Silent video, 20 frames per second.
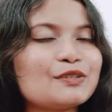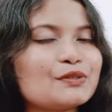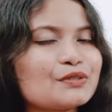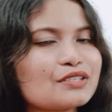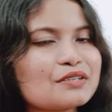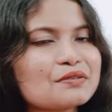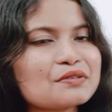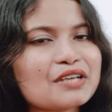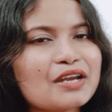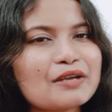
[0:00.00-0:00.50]
Do
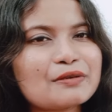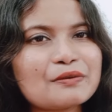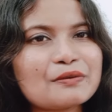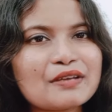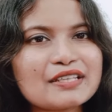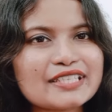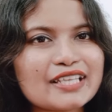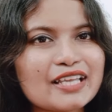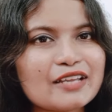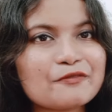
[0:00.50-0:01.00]
subscribe to
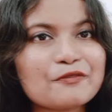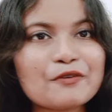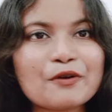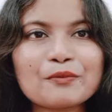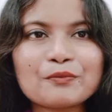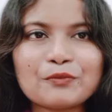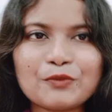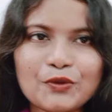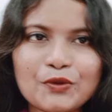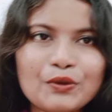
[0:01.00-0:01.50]
my channel
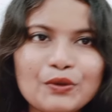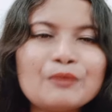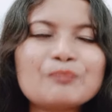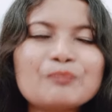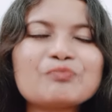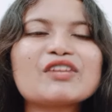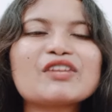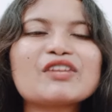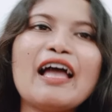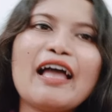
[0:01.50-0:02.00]
for more
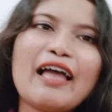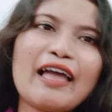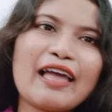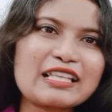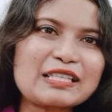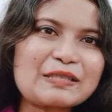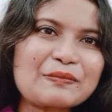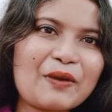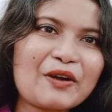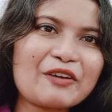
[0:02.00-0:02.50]

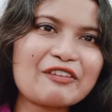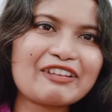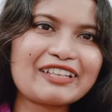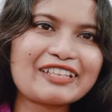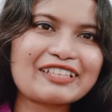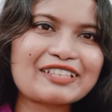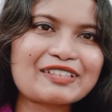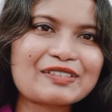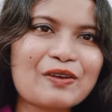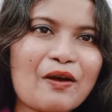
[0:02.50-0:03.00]
Aespa
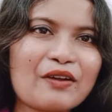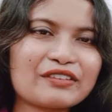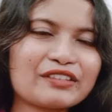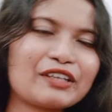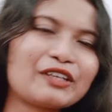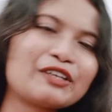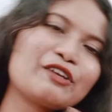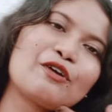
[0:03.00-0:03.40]
related content.